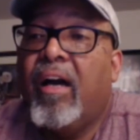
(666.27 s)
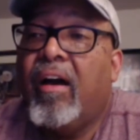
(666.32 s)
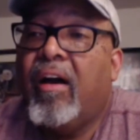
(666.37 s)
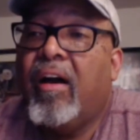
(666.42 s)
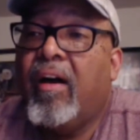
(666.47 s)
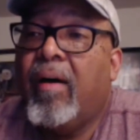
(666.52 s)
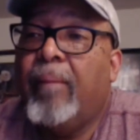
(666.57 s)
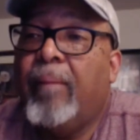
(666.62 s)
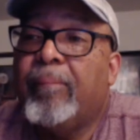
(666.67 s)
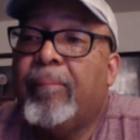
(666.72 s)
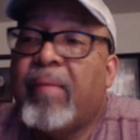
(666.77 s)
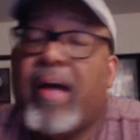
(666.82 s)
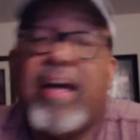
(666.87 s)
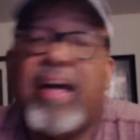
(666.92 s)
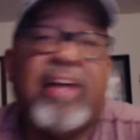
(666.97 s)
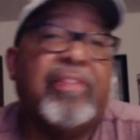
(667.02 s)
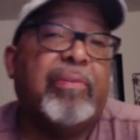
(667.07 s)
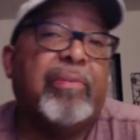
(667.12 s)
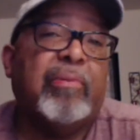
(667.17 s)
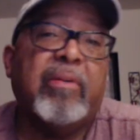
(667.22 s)
I
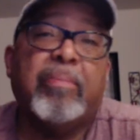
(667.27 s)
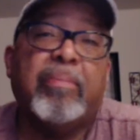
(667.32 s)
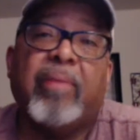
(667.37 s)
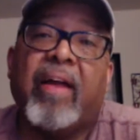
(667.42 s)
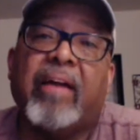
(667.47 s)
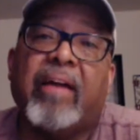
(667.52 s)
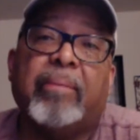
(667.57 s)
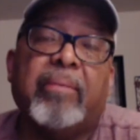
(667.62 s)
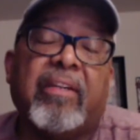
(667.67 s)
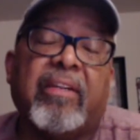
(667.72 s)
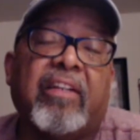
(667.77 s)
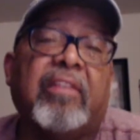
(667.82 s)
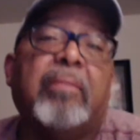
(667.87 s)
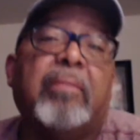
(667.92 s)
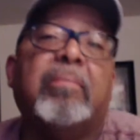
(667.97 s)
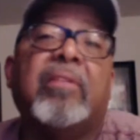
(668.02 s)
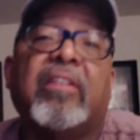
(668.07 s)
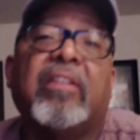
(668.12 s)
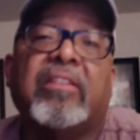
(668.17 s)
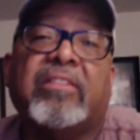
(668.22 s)
had 3 black men in the
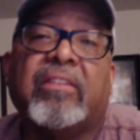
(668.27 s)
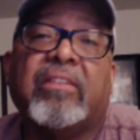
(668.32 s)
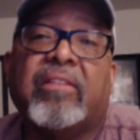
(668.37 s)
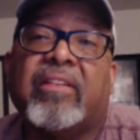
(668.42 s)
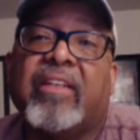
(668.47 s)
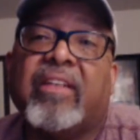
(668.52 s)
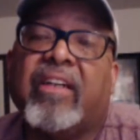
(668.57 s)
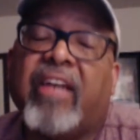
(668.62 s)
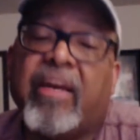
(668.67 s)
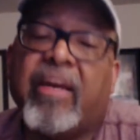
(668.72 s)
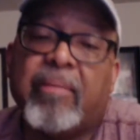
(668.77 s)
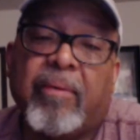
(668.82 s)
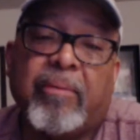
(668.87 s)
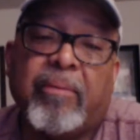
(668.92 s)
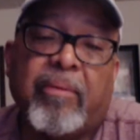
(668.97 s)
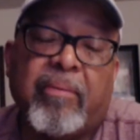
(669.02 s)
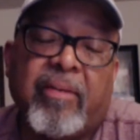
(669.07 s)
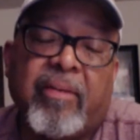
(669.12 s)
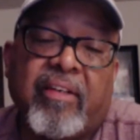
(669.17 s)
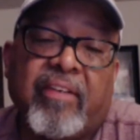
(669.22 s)
military. They came up
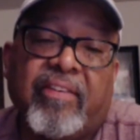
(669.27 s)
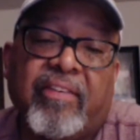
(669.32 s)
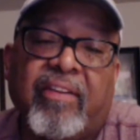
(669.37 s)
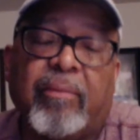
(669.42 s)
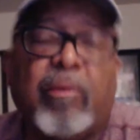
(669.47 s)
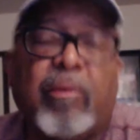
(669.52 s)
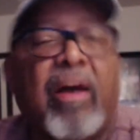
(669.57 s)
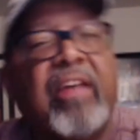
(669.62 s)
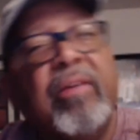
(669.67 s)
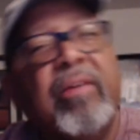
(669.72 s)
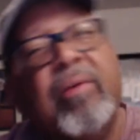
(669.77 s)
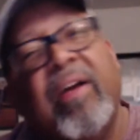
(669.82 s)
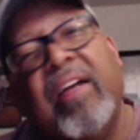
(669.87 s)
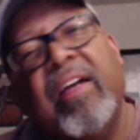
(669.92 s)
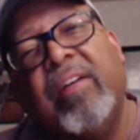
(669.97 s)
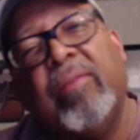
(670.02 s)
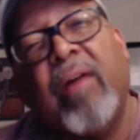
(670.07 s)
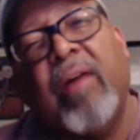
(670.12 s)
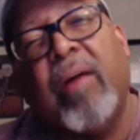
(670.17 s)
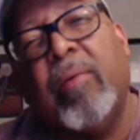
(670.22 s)
to me and they said, "Why you
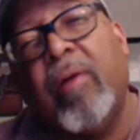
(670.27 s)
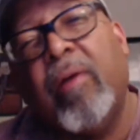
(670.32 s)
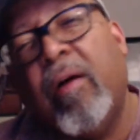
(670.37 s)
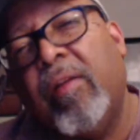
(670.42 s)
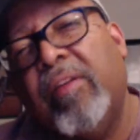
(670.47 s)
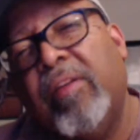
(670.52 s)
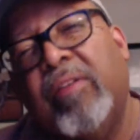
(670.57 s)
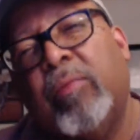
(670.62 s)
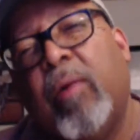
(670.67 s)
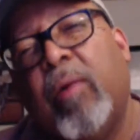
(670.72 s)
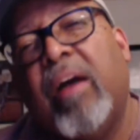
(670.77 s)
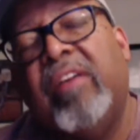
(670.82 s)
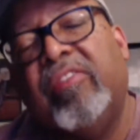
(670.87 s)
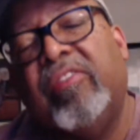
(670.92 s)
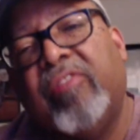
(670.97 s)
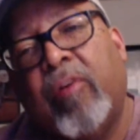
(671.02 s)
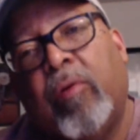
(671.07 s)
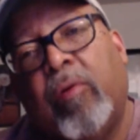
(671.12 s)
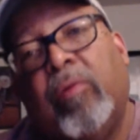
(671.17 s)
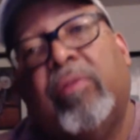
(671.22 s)
hang around with all these white
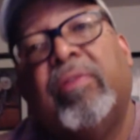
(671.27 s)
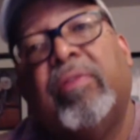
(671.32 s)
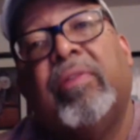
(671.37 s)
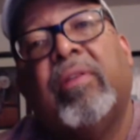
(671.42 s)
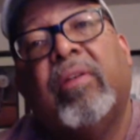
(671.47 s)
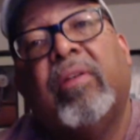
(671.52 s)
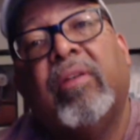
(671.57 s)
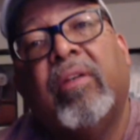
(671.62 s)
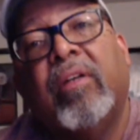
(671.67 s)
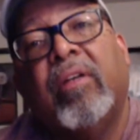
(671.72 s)
folks?